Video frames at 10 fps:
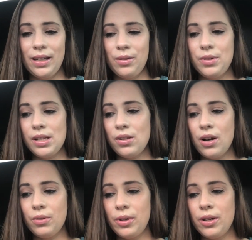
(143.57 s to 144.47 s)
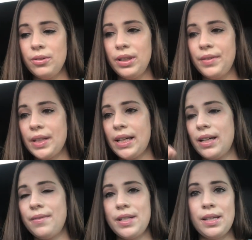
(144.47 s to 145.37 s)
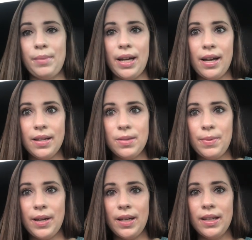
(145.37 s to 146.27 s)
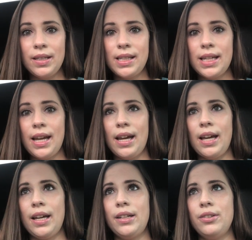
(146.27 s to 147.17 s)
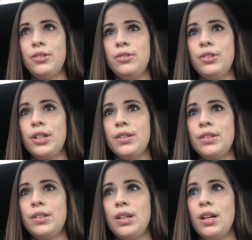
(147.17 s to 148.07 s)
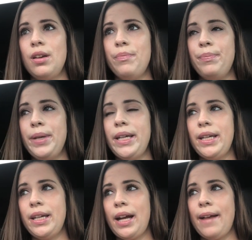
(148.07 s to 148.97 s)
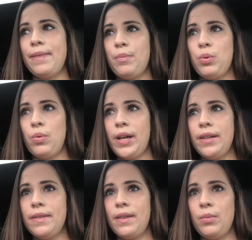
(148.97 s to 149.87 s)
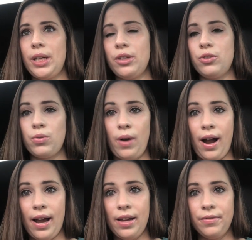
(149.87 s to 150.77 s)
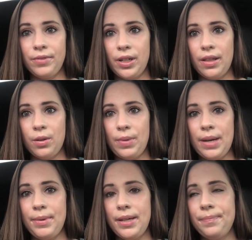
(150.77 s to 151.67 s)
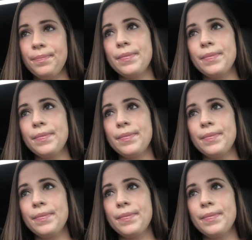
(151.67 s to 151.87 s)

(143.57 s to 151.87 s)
It was a long road, even like convincing my husband and just being at the point that we could try for another baby.